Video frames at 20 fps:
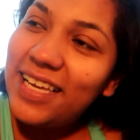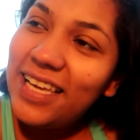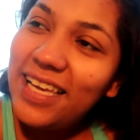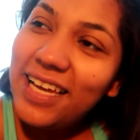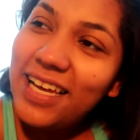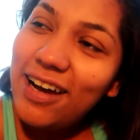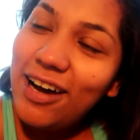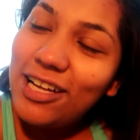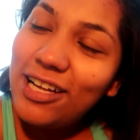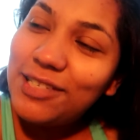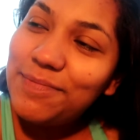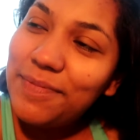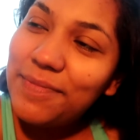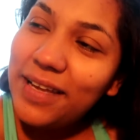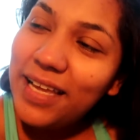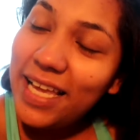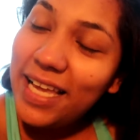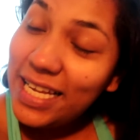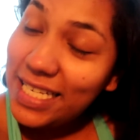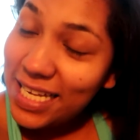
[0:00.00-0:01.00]
He calls me,
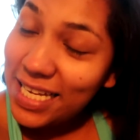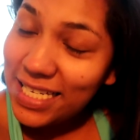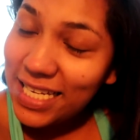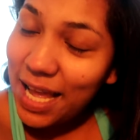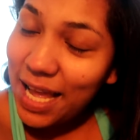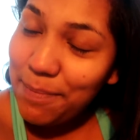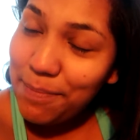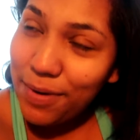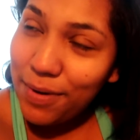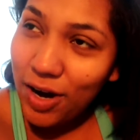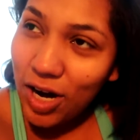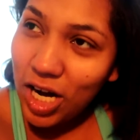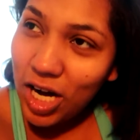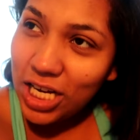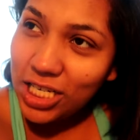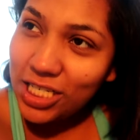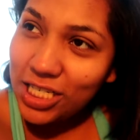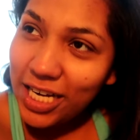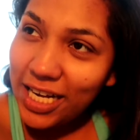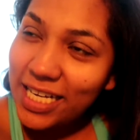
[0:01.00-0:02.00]
he says I'm
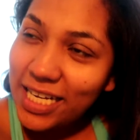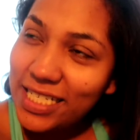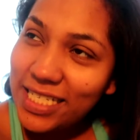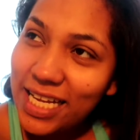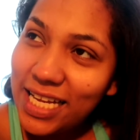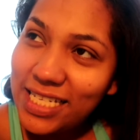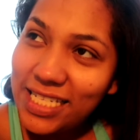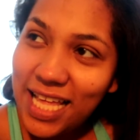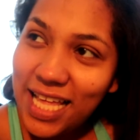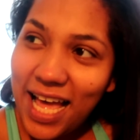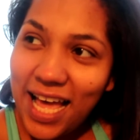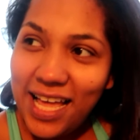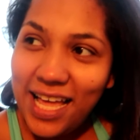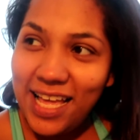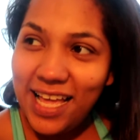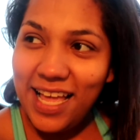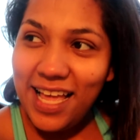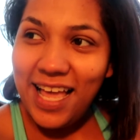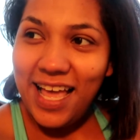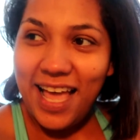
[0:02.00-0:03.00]
posh and he says that
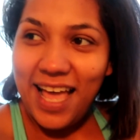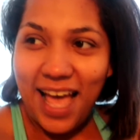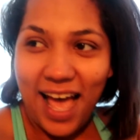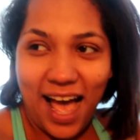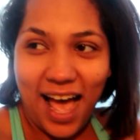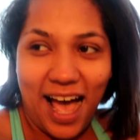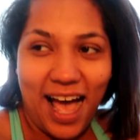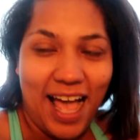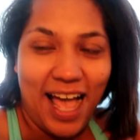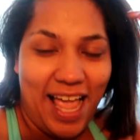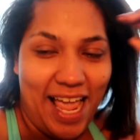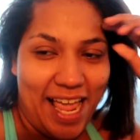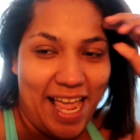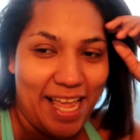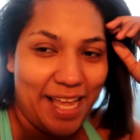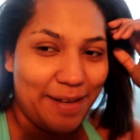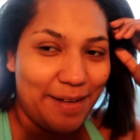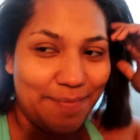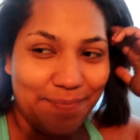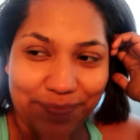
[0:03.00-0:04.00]

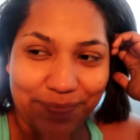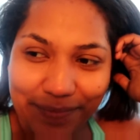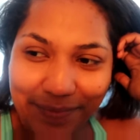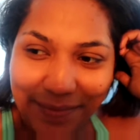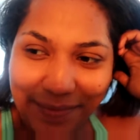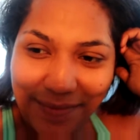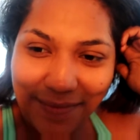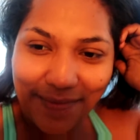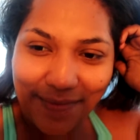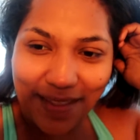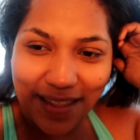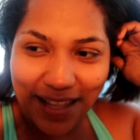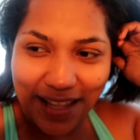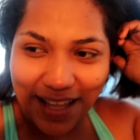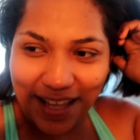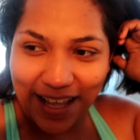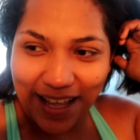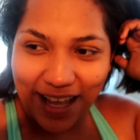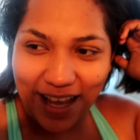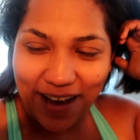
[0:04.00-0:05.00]
I,
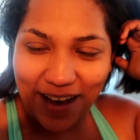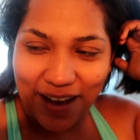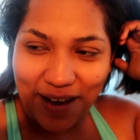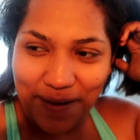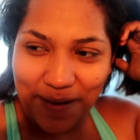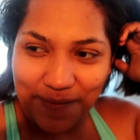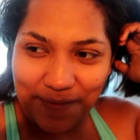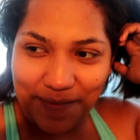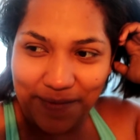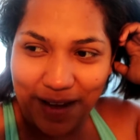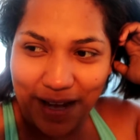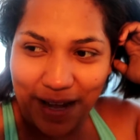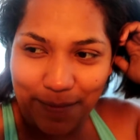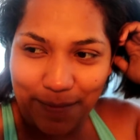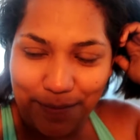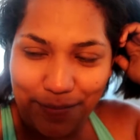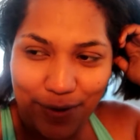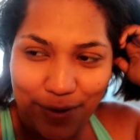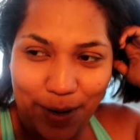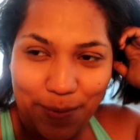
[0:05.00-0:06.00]
um,
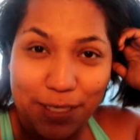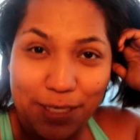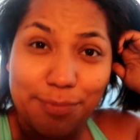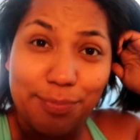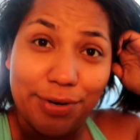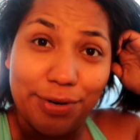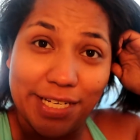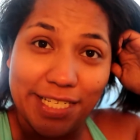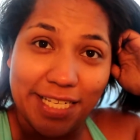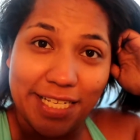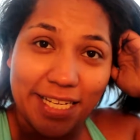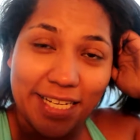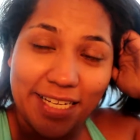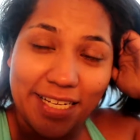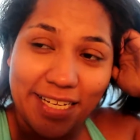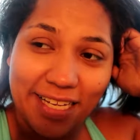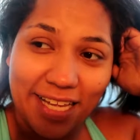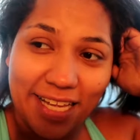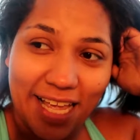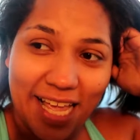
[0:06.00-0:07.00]
I'm pretty much prissy.
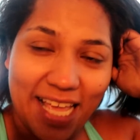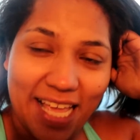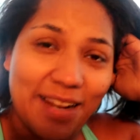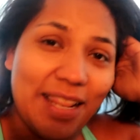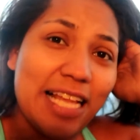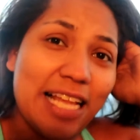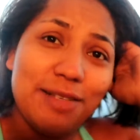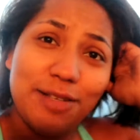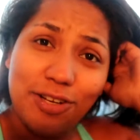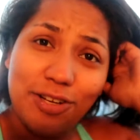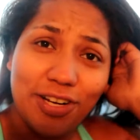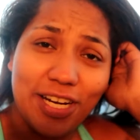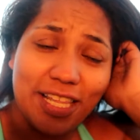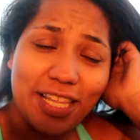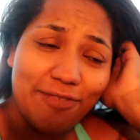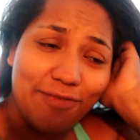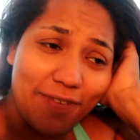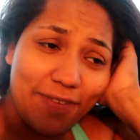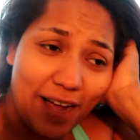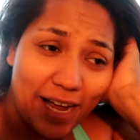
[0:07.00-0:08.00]
And that's
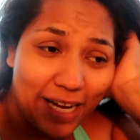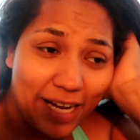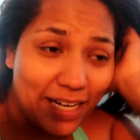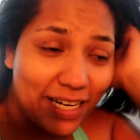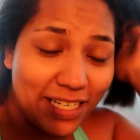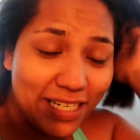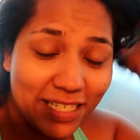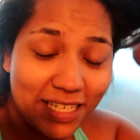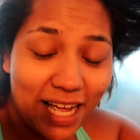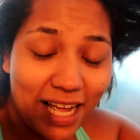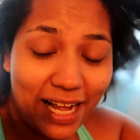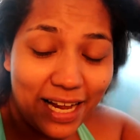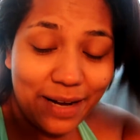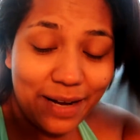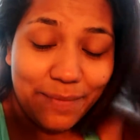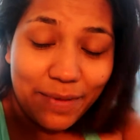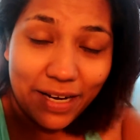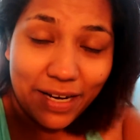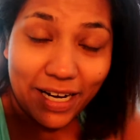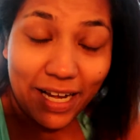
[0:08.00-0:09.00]
totally fine because I
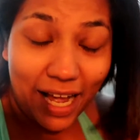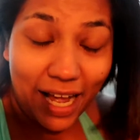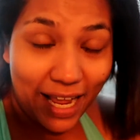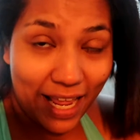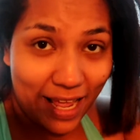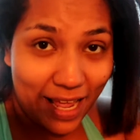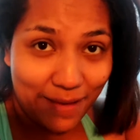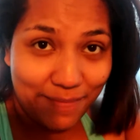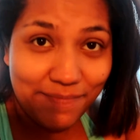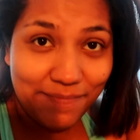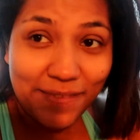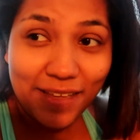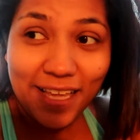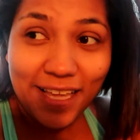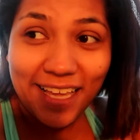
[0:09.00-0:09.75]
admit it, I am.